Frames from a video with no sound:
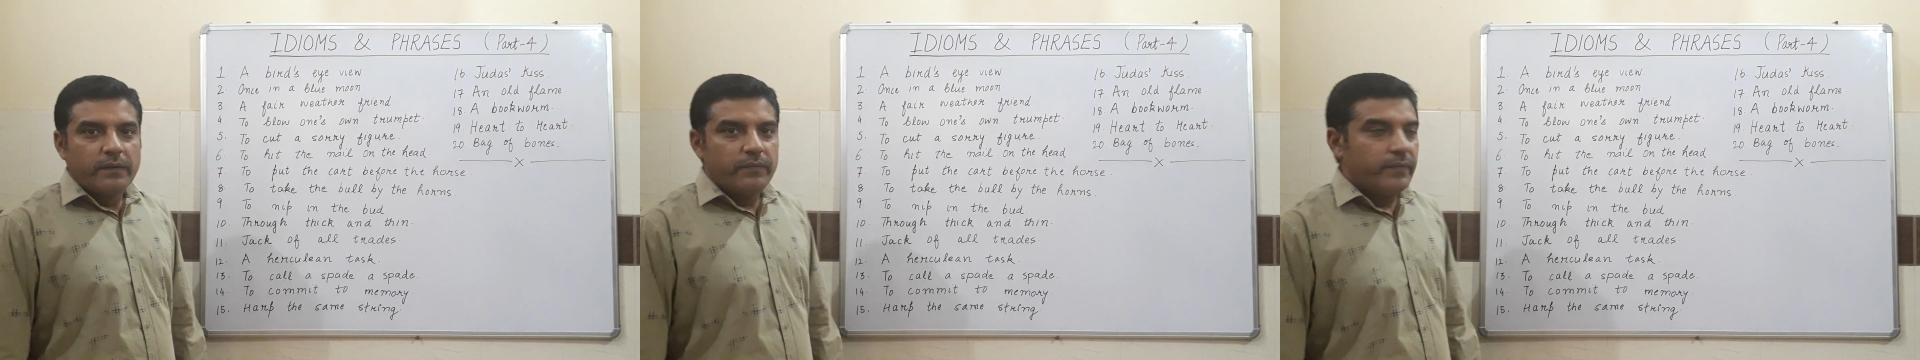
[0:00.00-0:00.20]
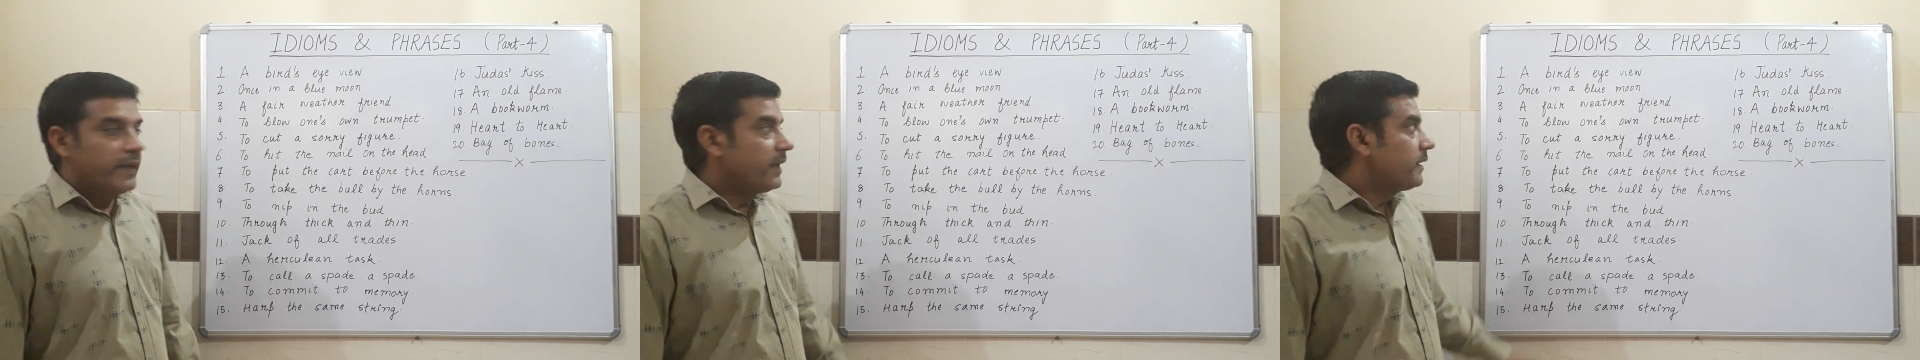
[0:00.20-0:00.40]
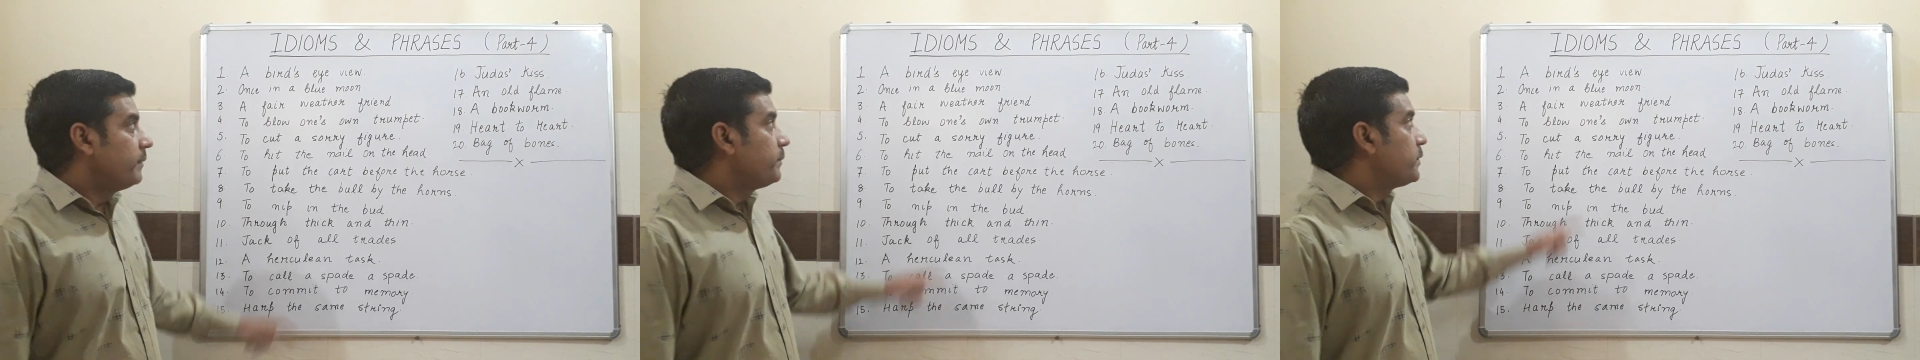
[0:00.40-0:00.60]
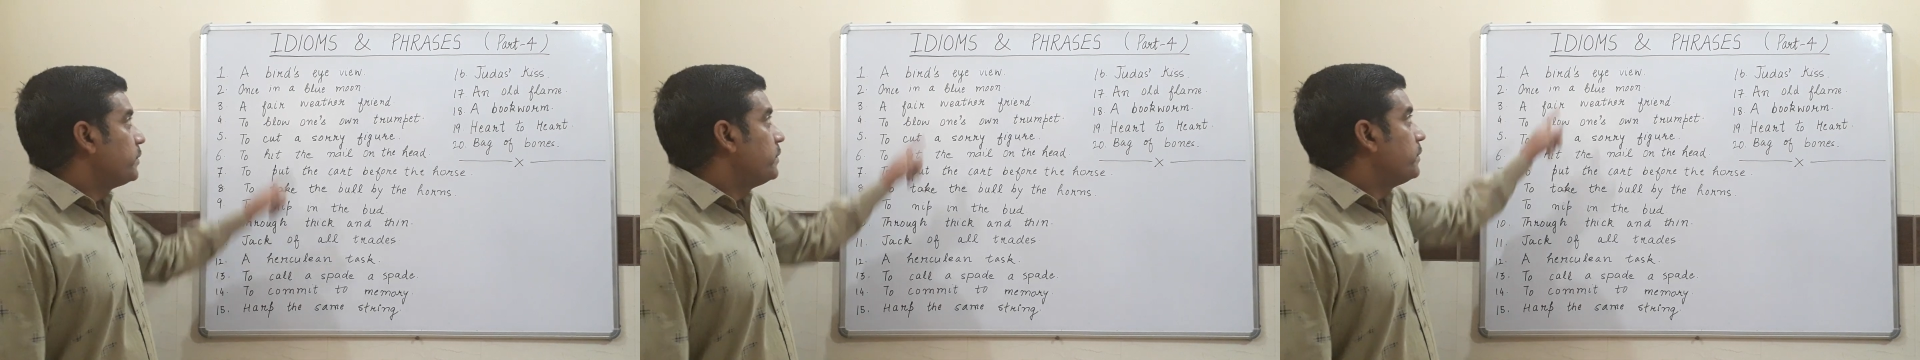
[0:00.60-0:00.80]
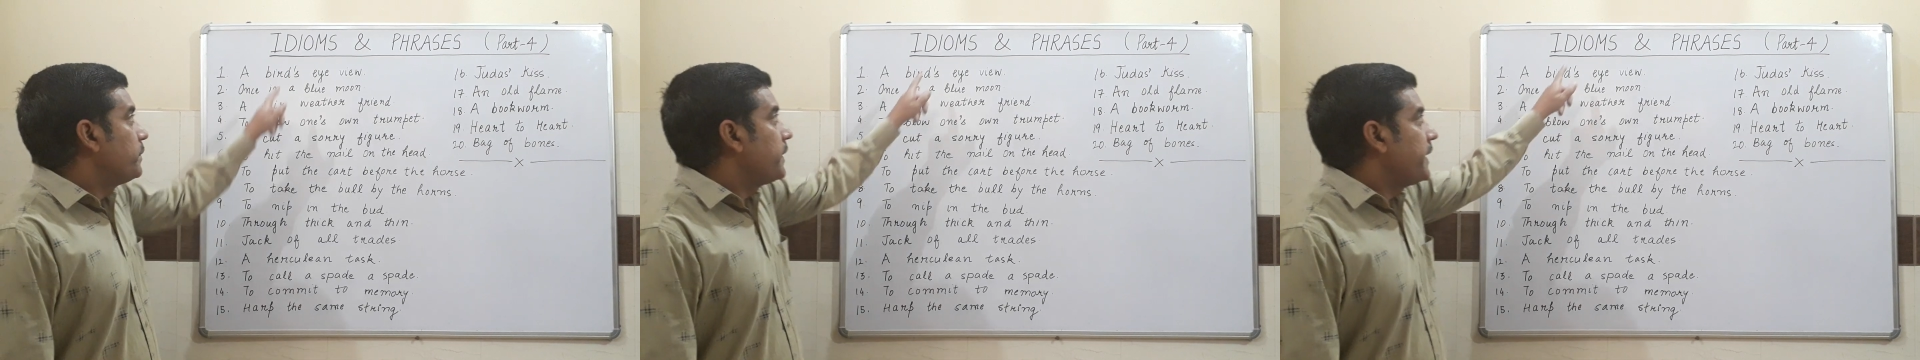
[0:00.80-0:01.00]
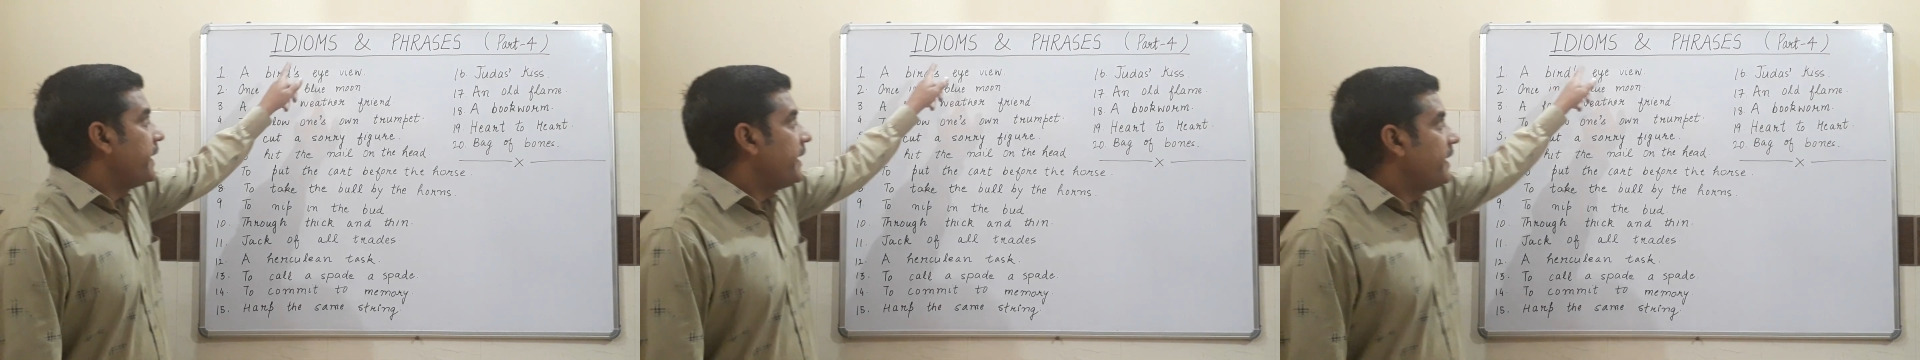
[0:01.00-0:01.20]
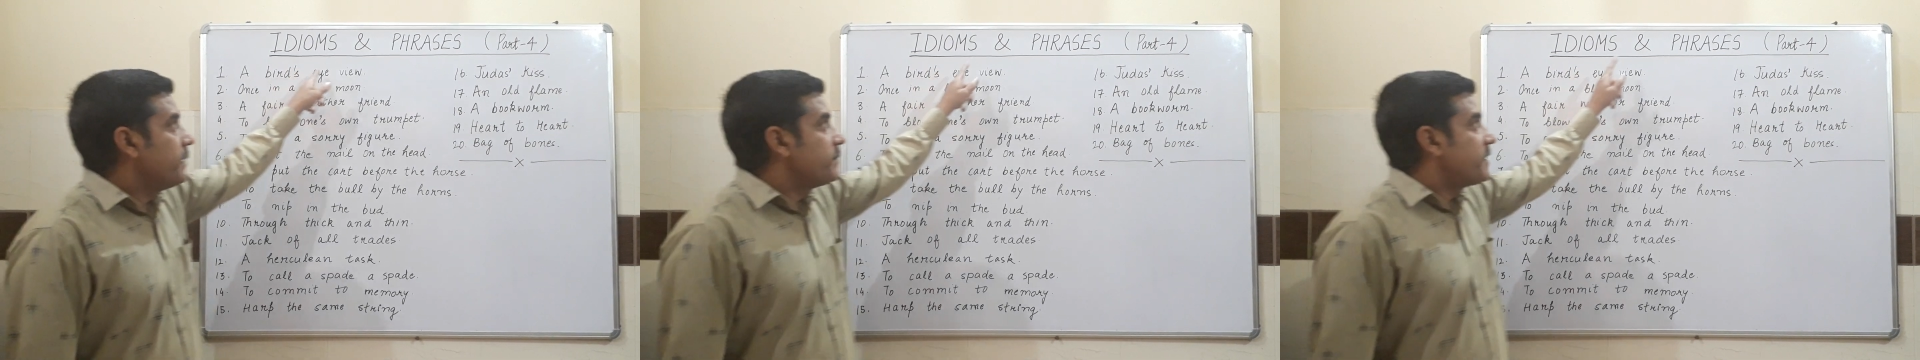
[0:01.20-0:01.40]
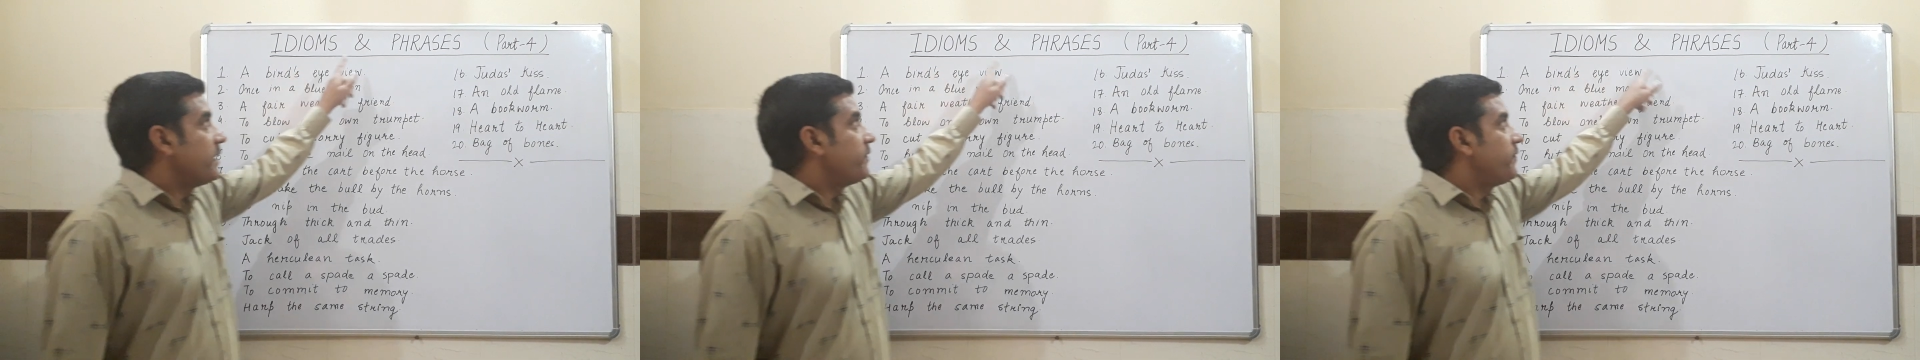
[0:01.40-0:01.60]
Welcome to
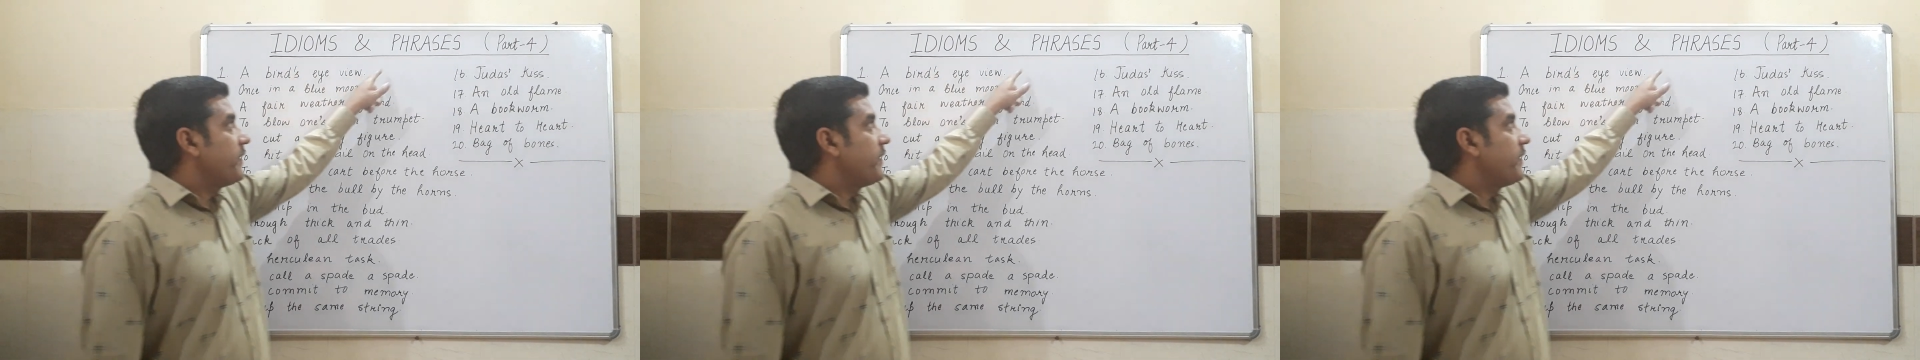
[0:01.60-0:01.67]
Idioms and